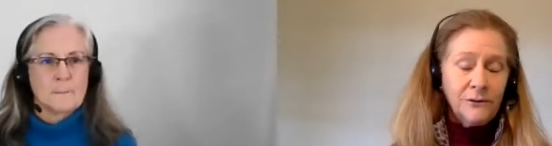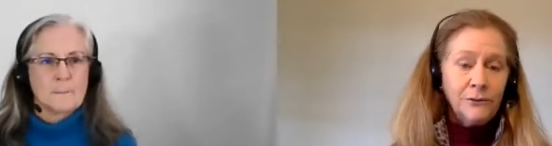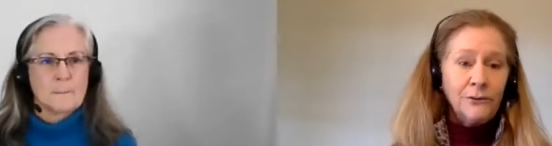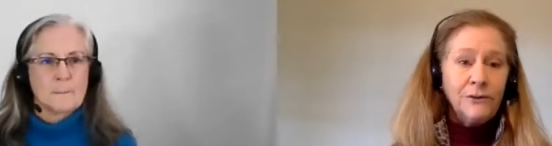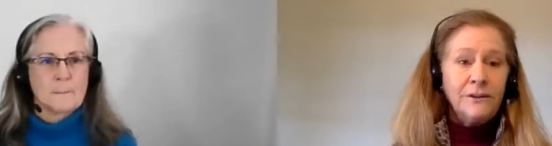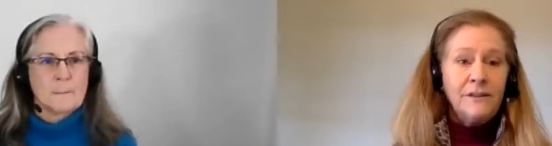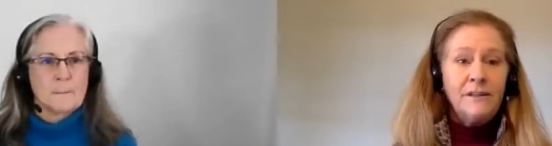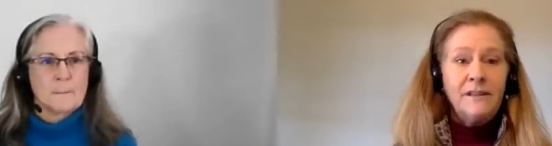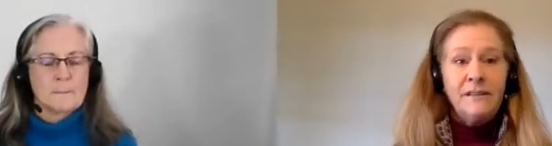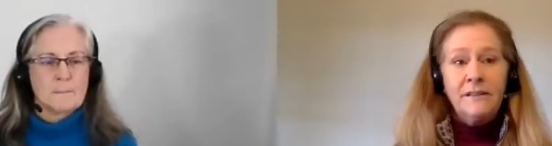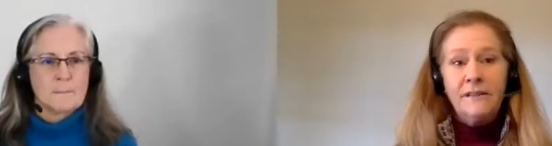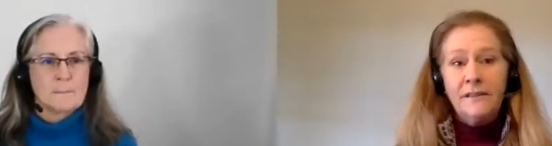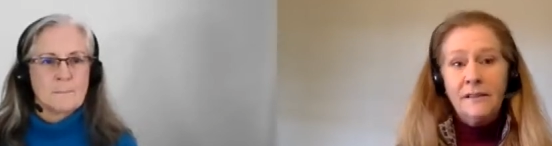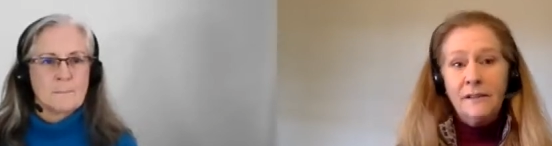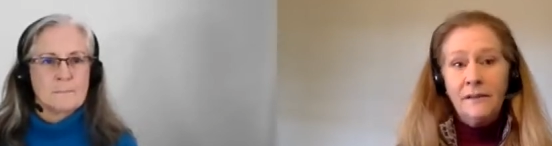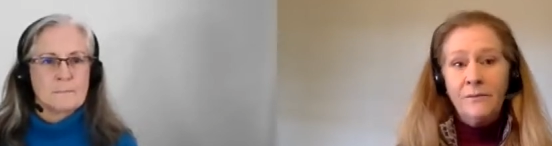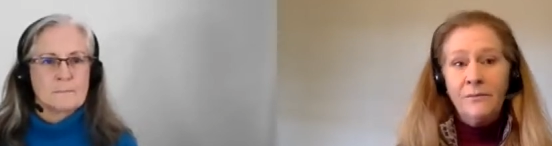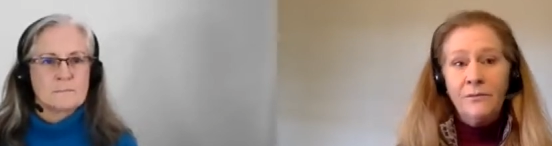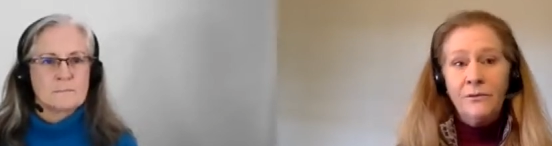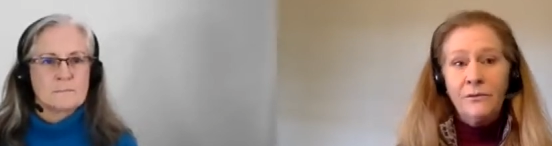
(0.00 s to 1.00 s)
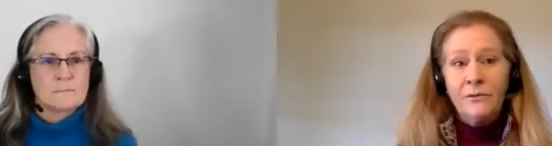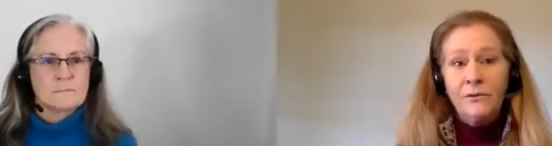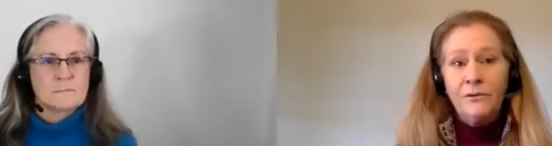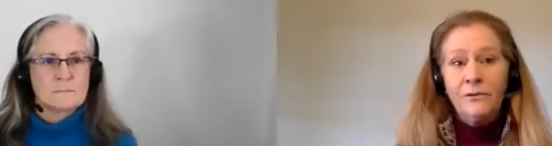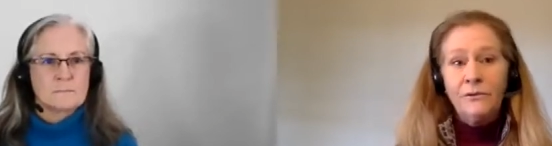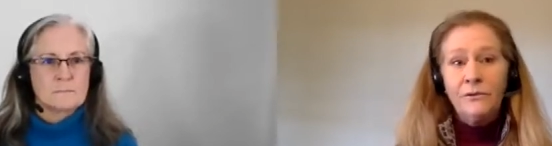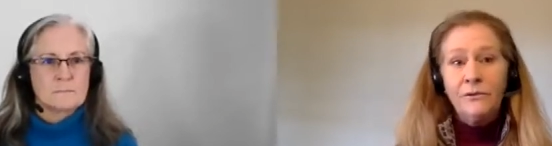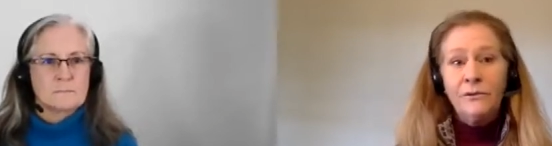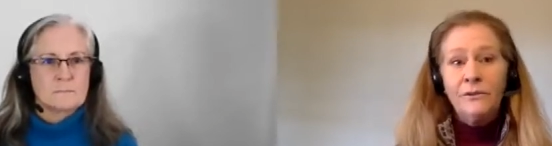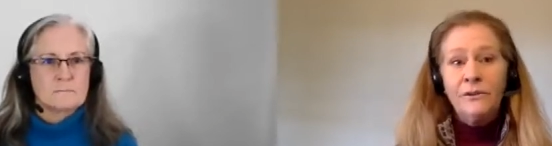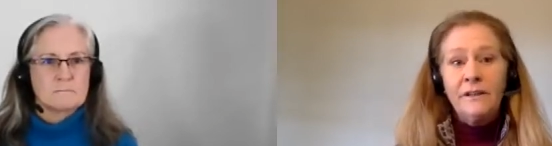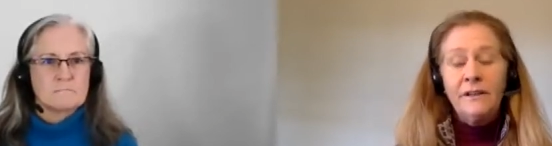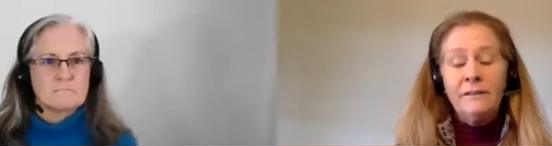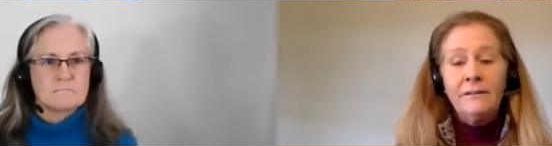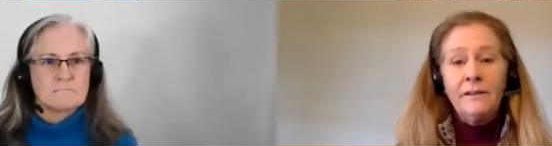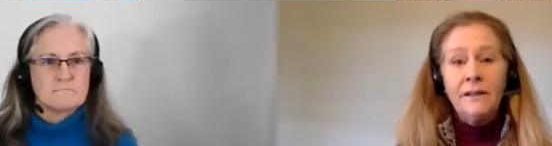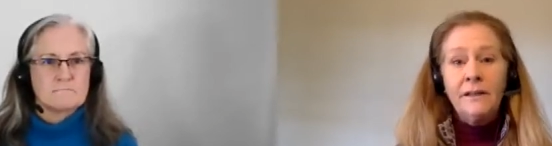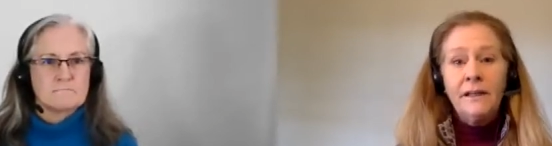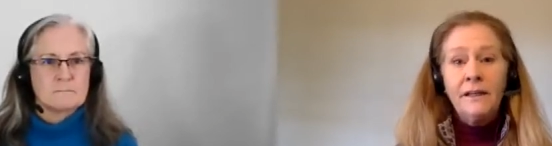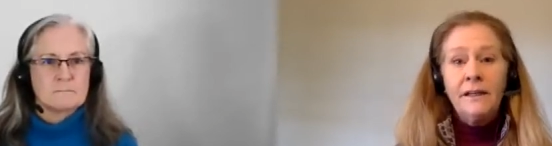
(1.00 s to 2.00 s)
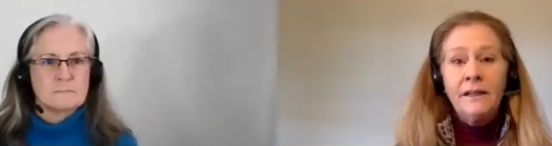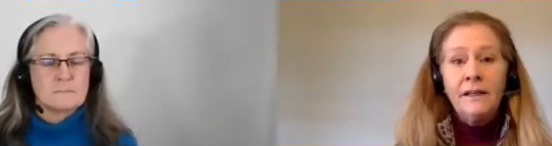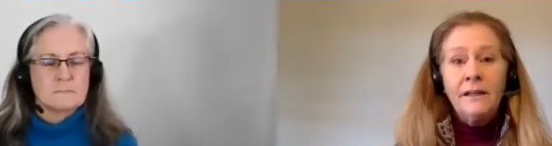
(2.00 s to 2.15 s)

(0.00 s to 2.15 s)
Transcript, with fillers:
Speaker 1: or discomfort or even